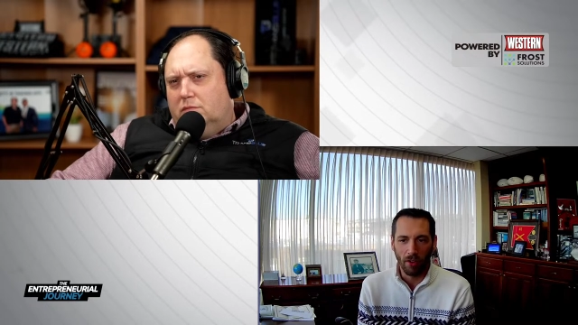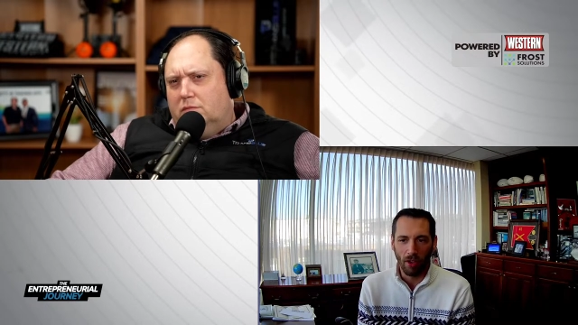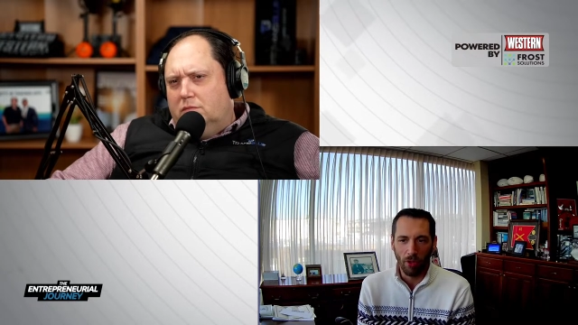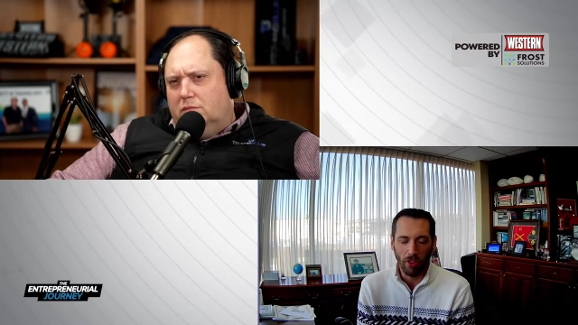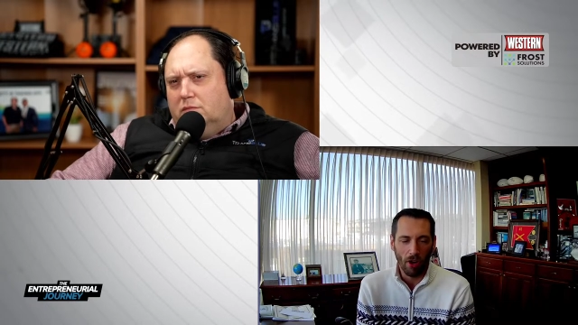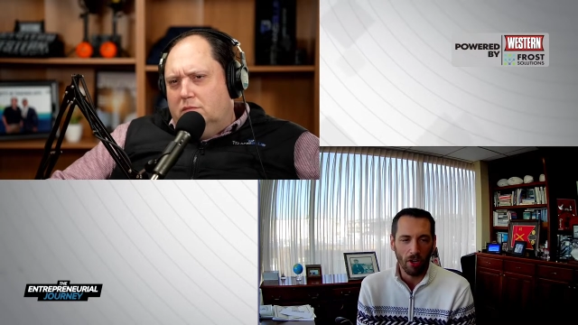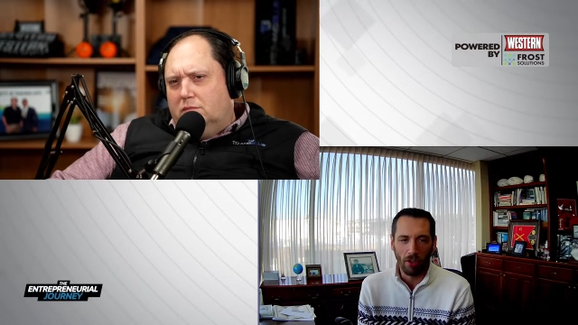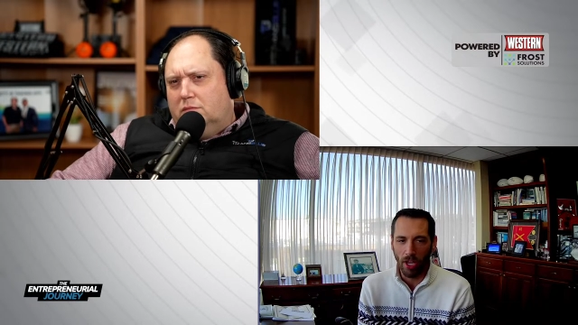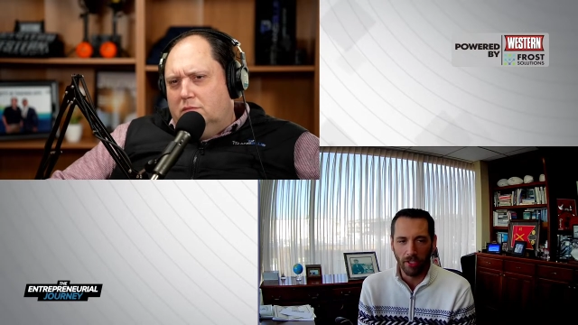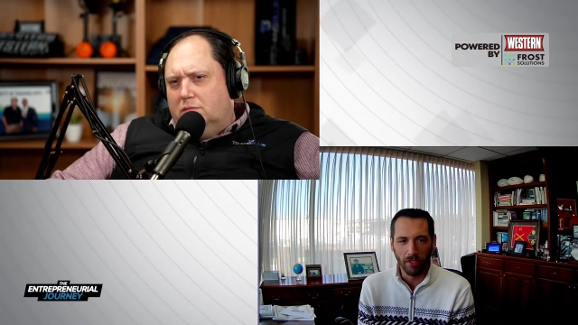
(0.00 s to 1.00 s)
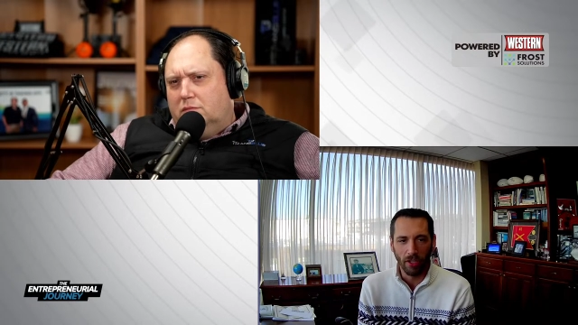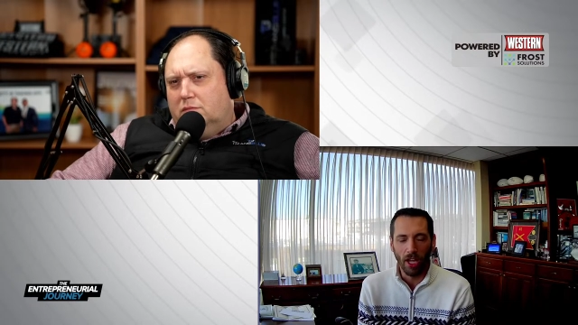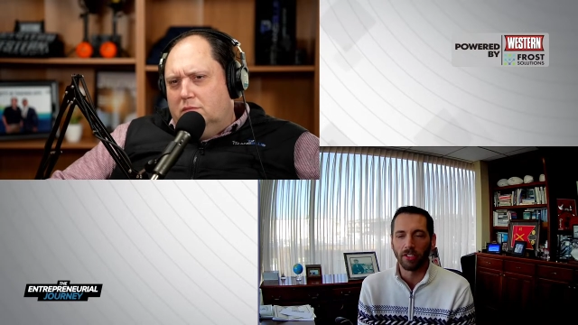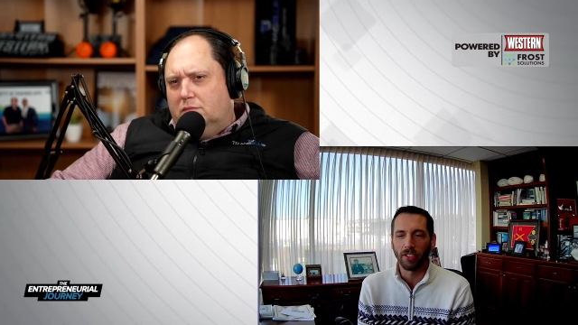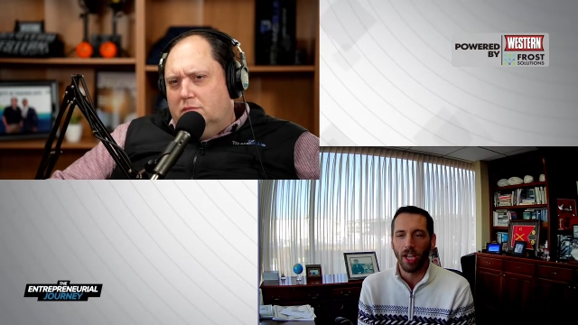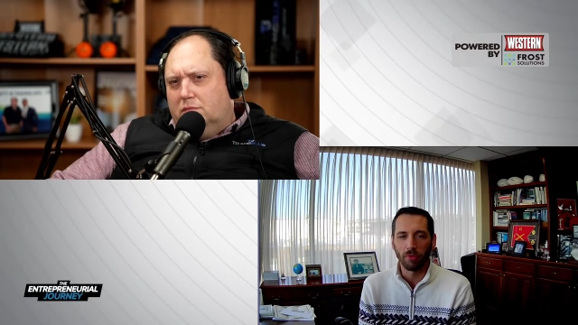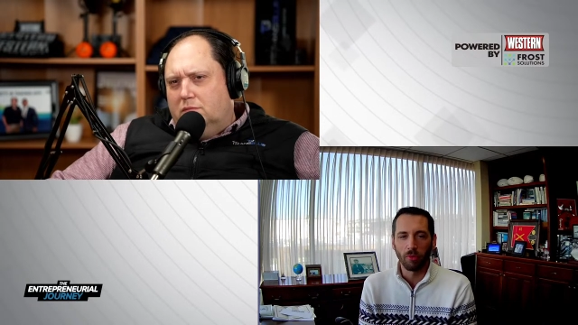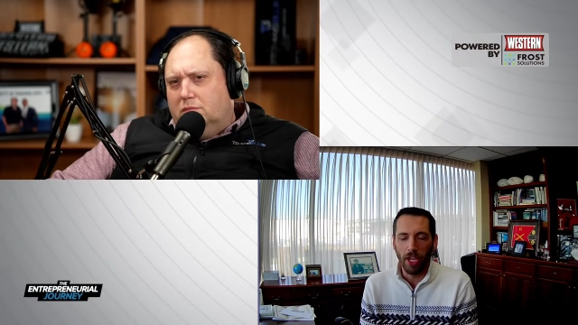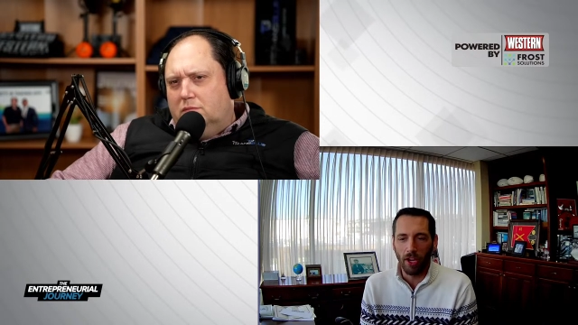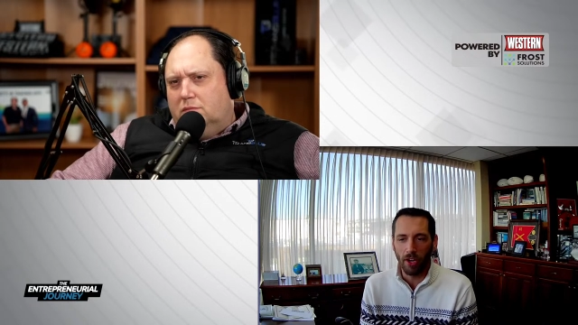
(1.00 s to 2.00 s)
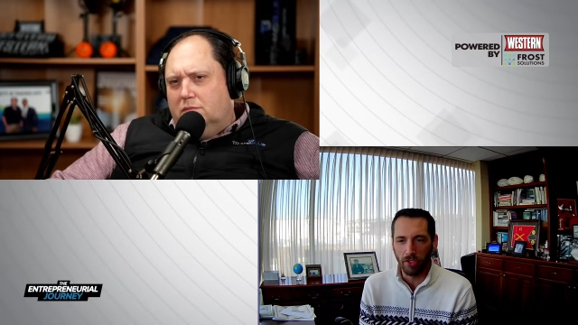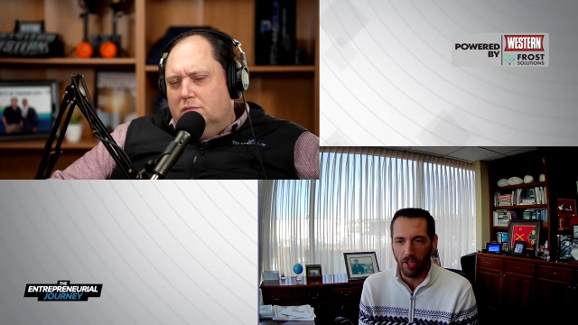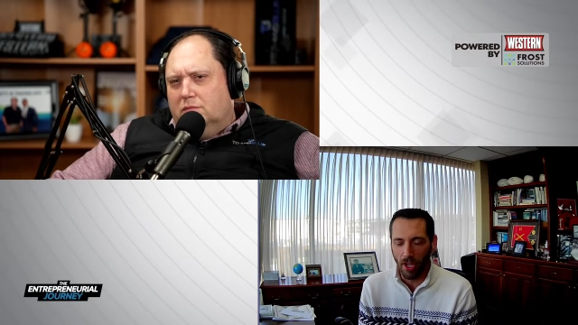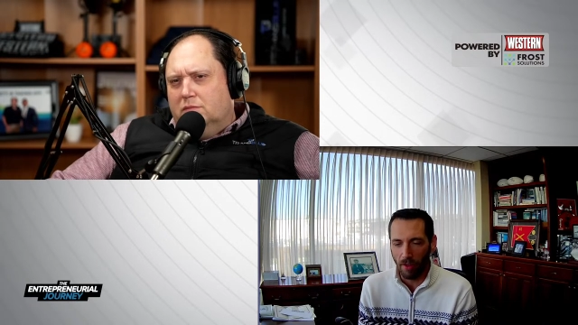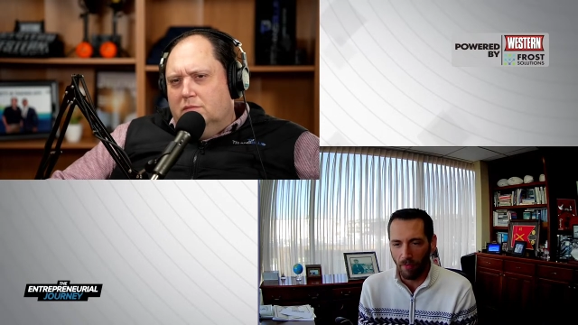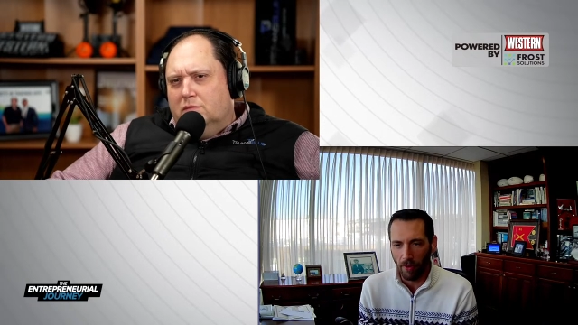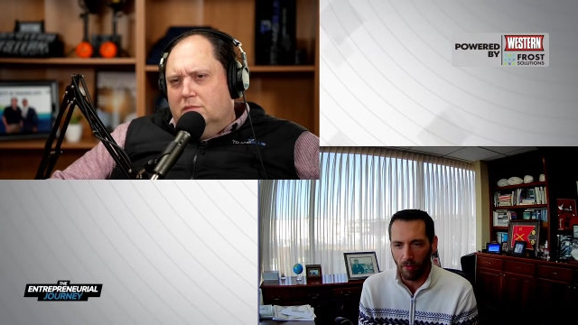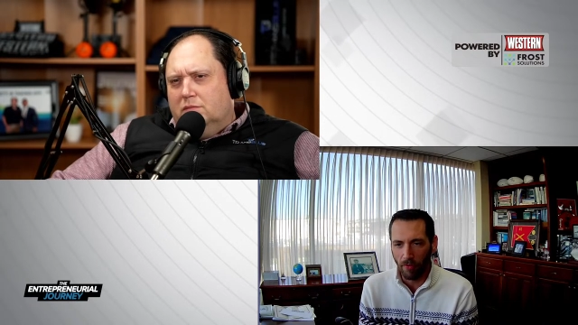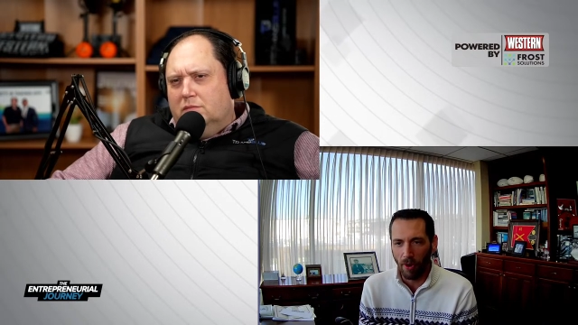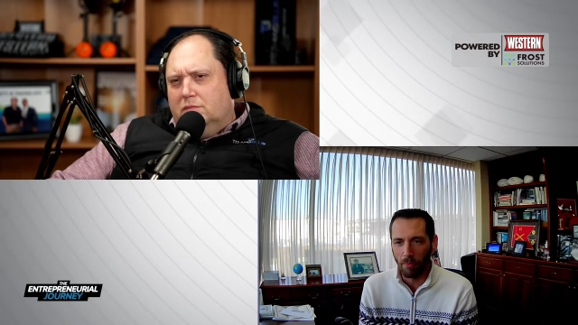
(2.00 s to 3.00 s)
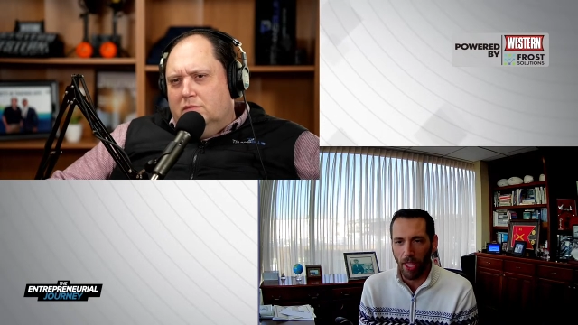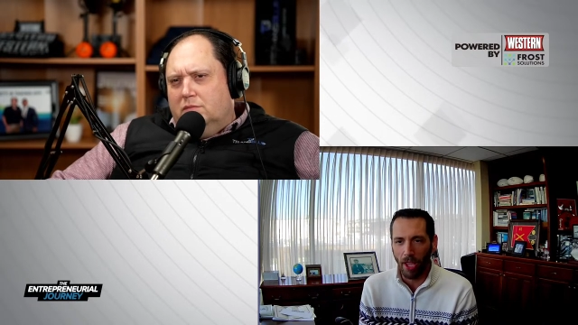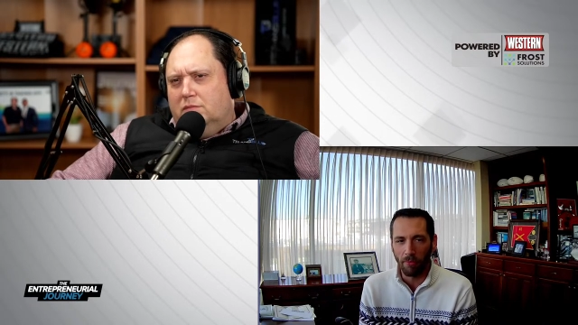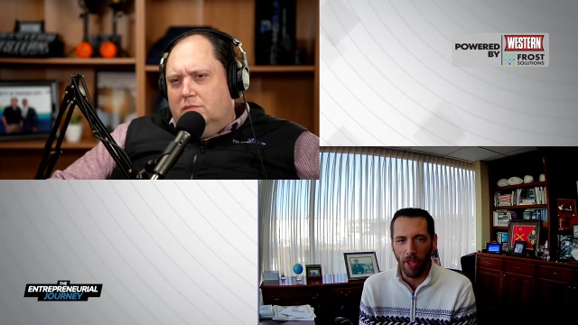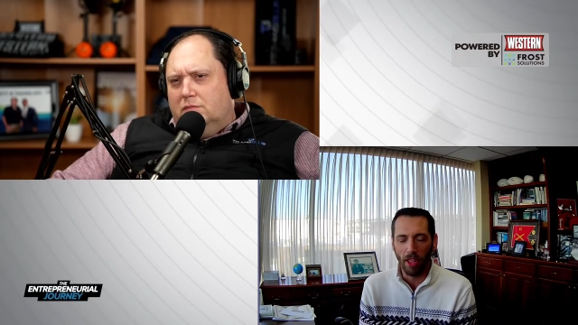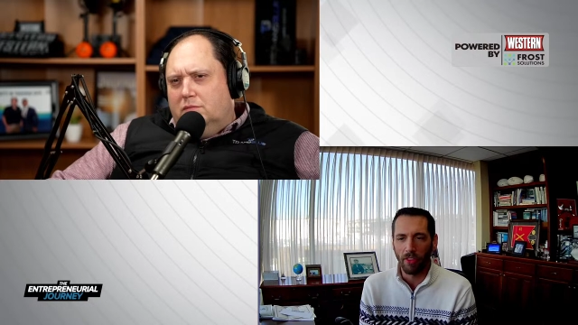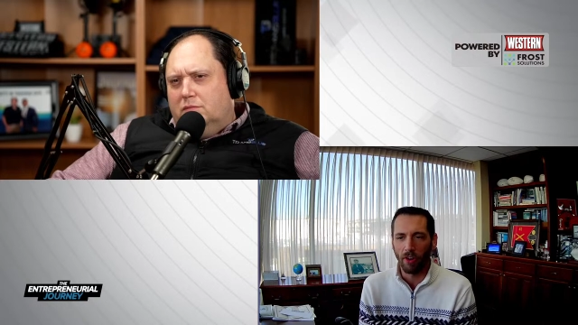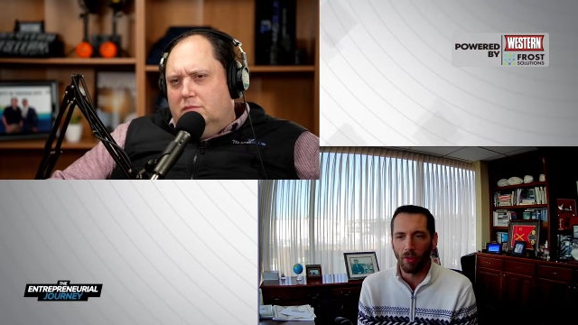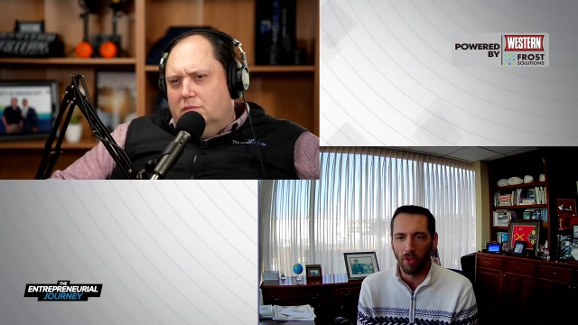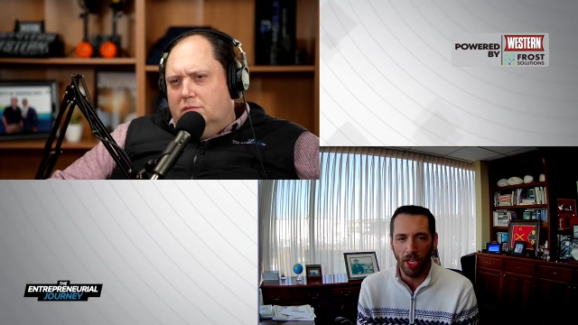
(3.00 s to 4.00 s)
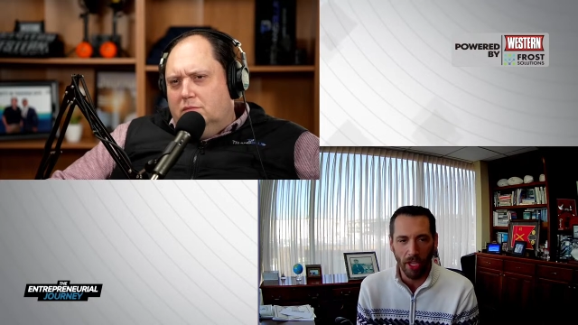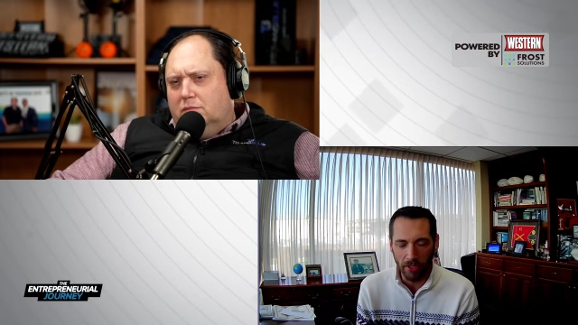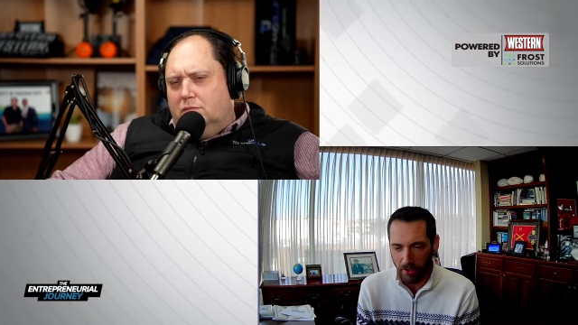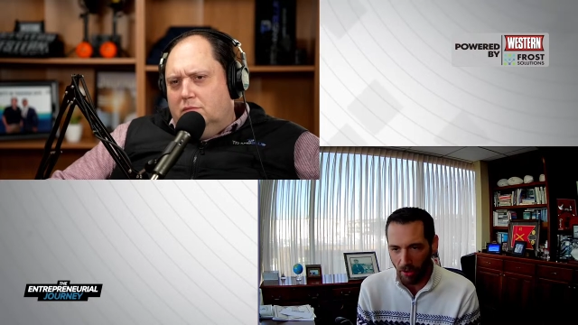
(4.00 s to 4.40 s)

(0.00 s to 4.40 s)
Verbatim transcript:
Speaker 1: Again, with our clients, a lot of times we hear stuff from them that their own